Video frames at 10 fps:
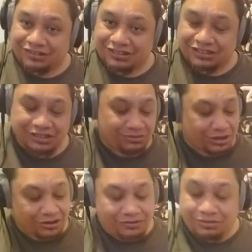So then we
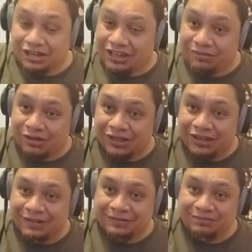go from an A
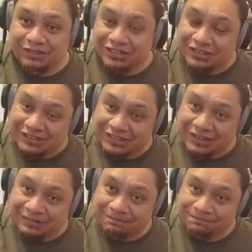minor to the C,
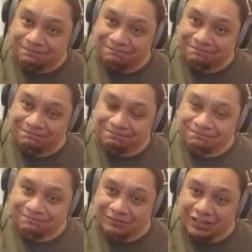
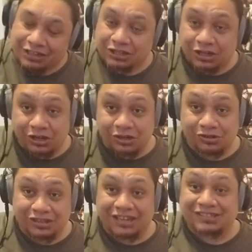and you're going to
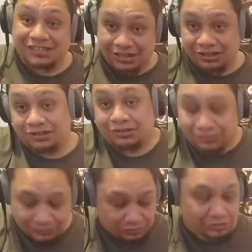hold that C
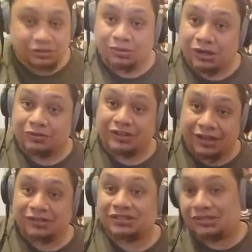for 12
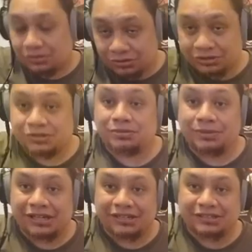counts or 2
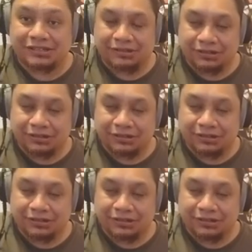bars.